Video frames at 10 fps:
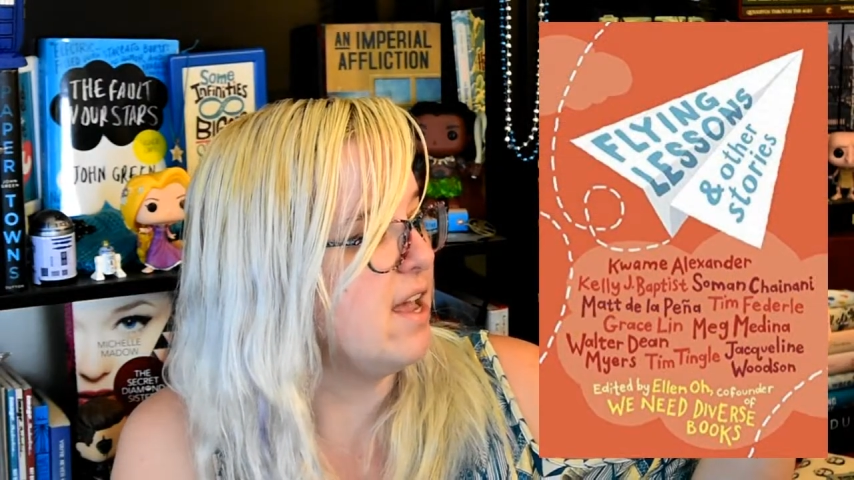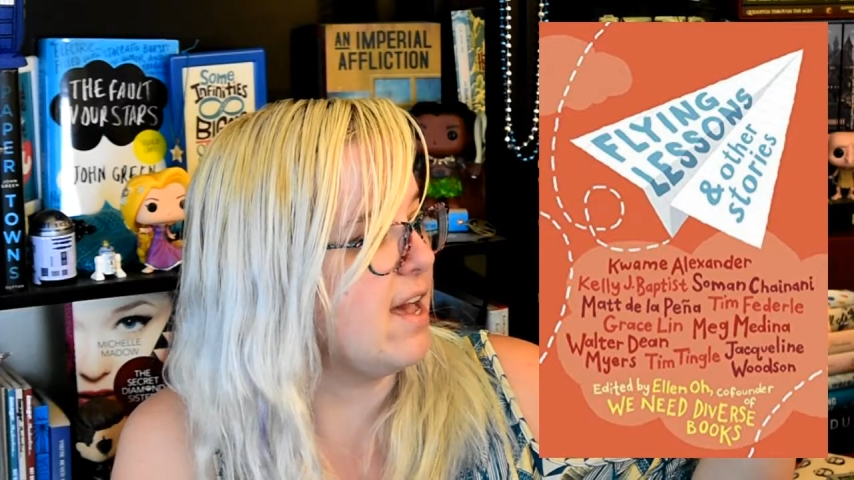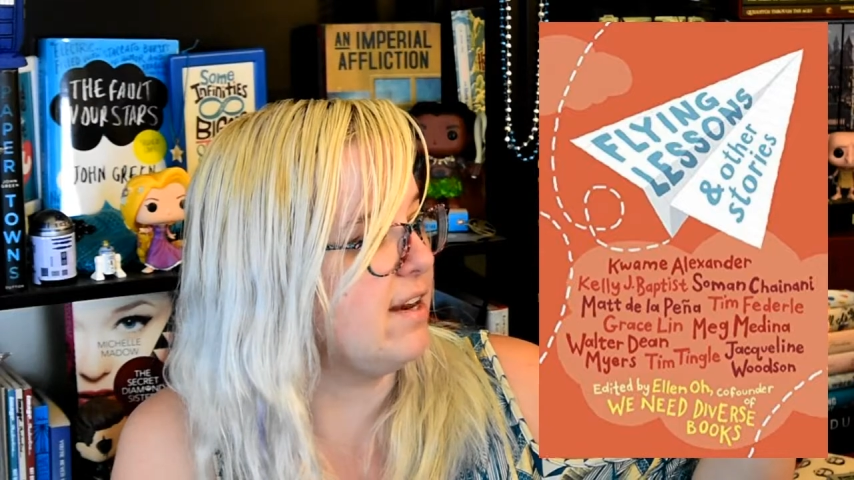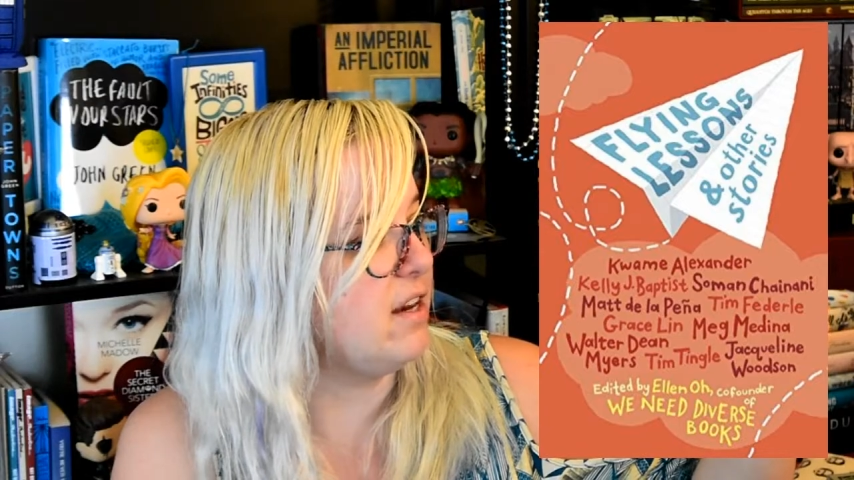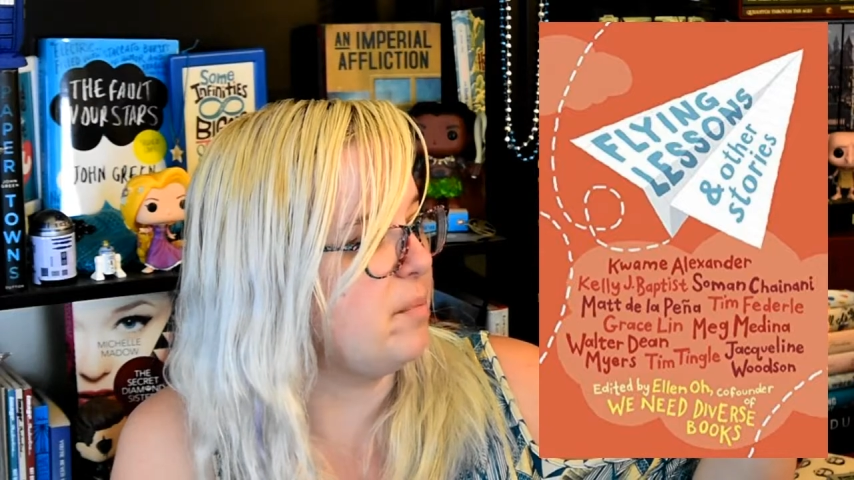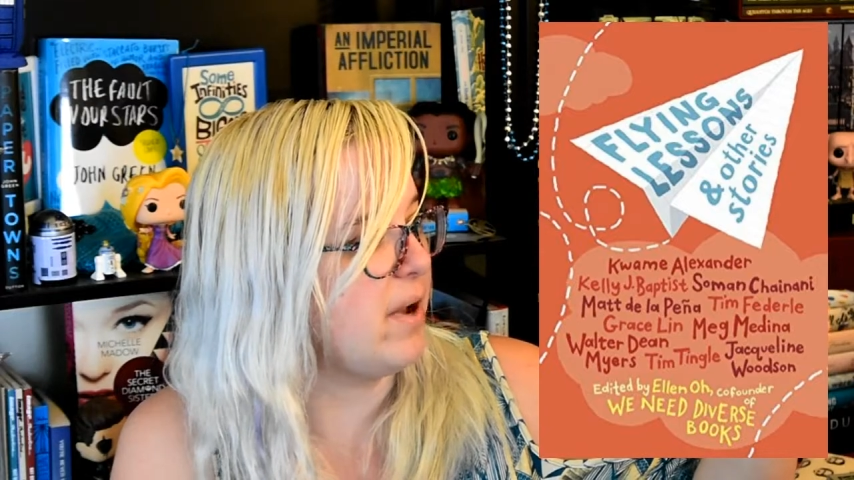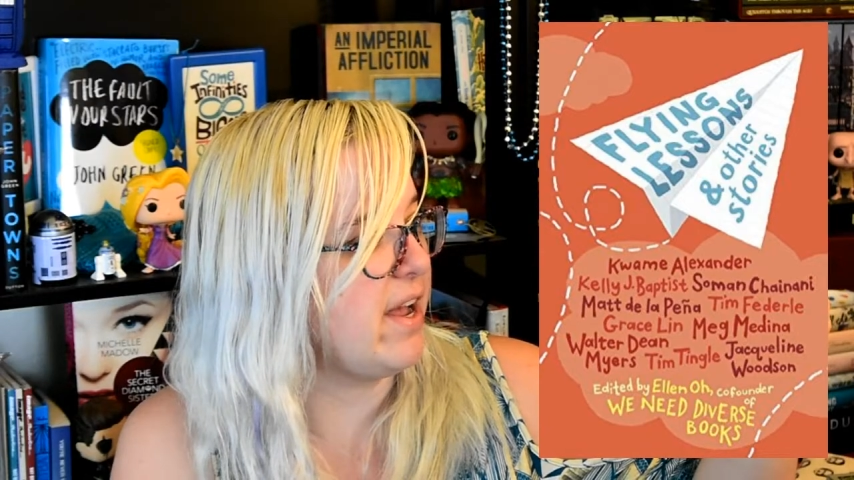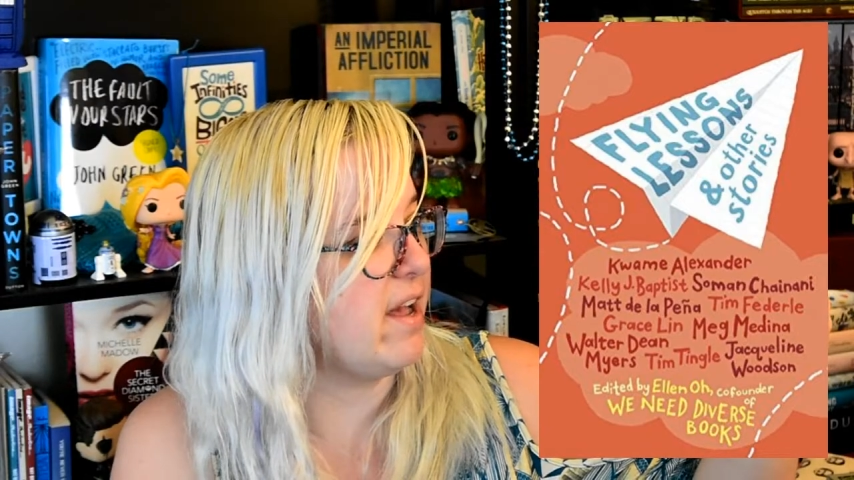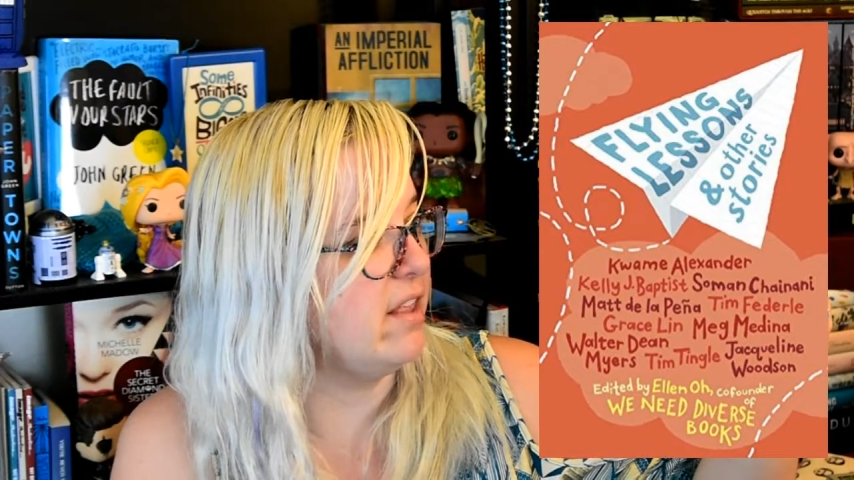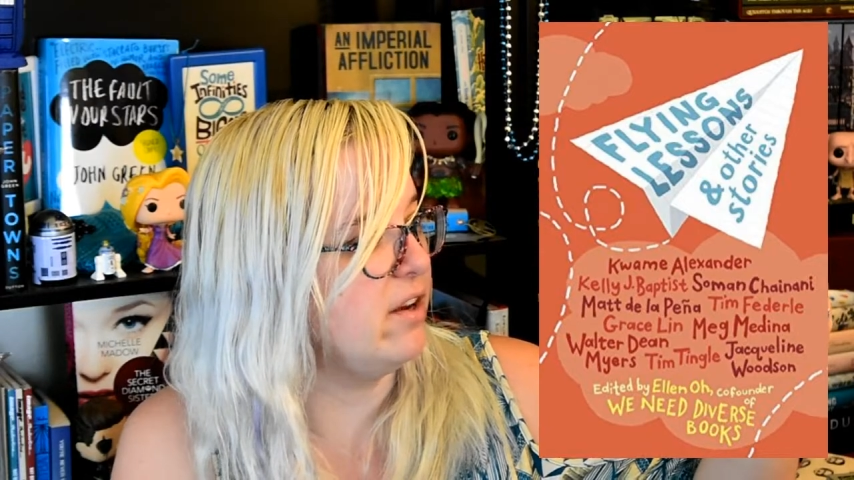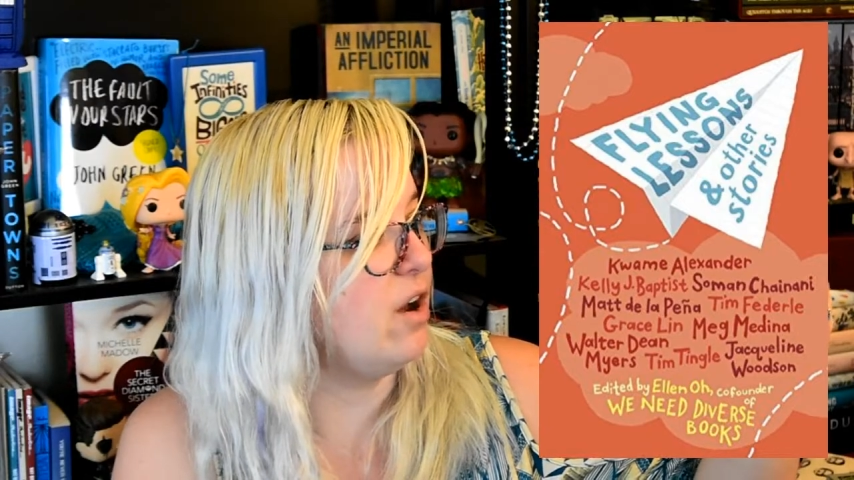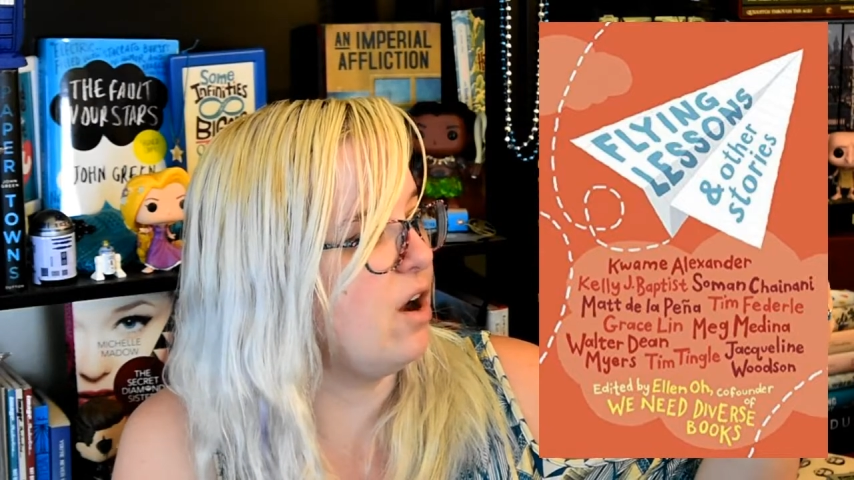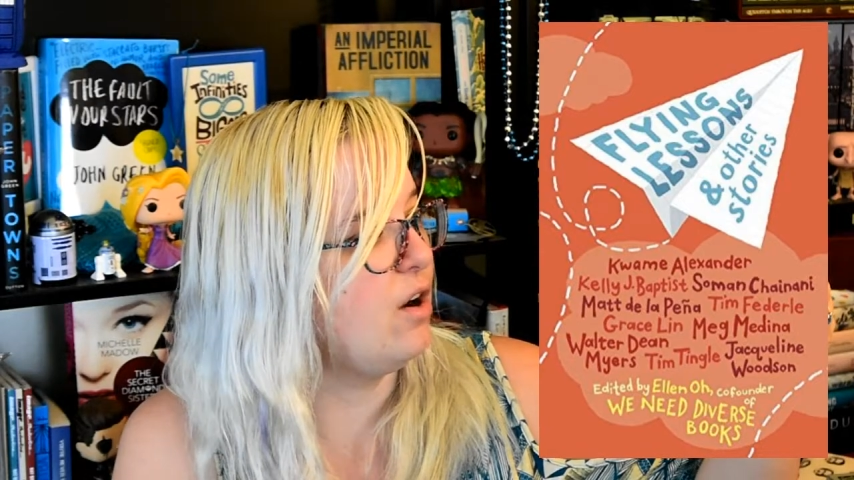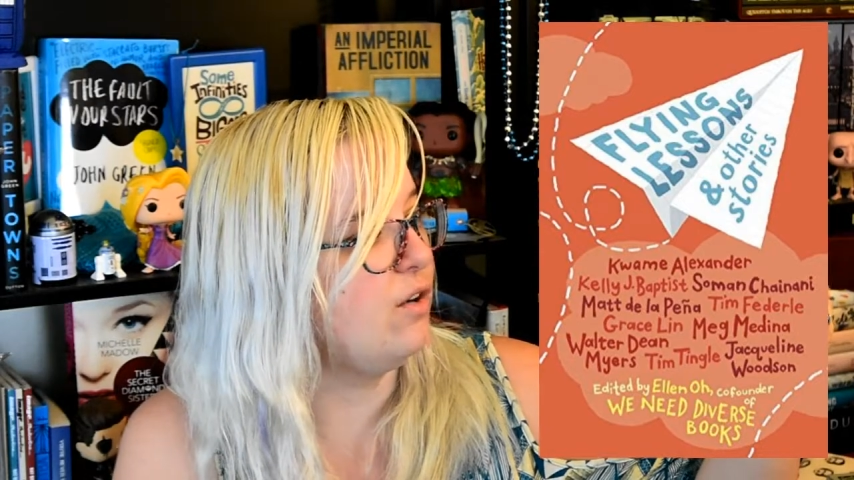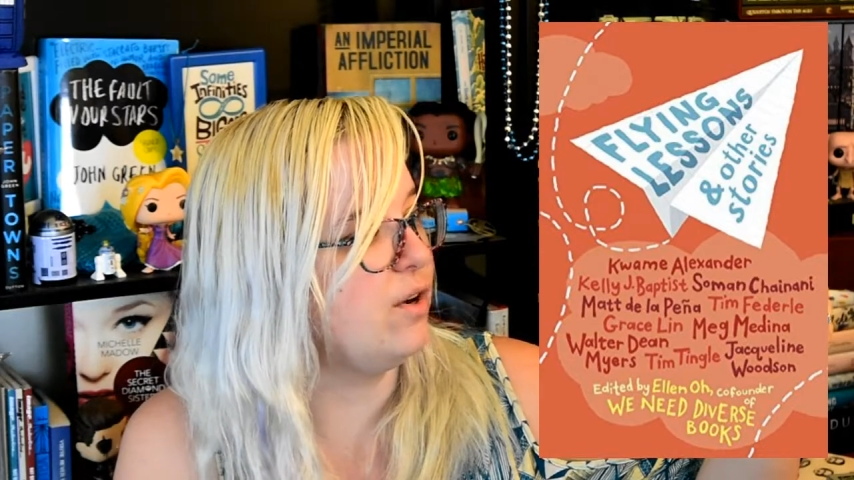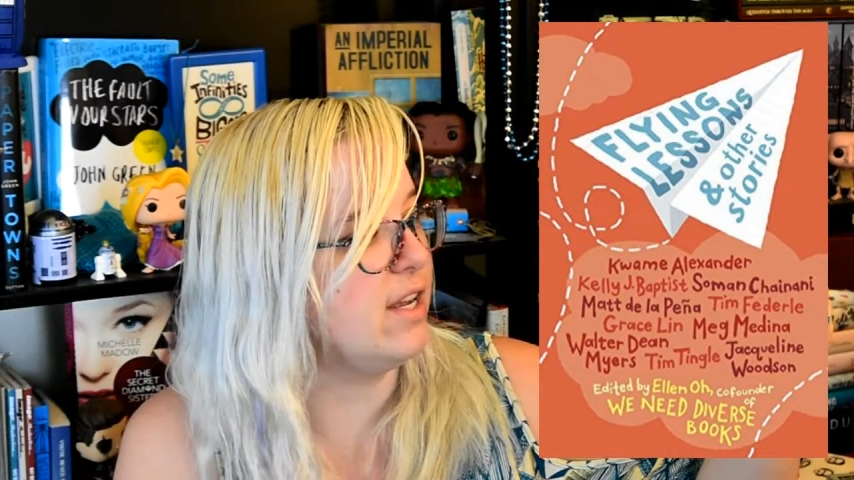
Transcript: edited by Ellen O,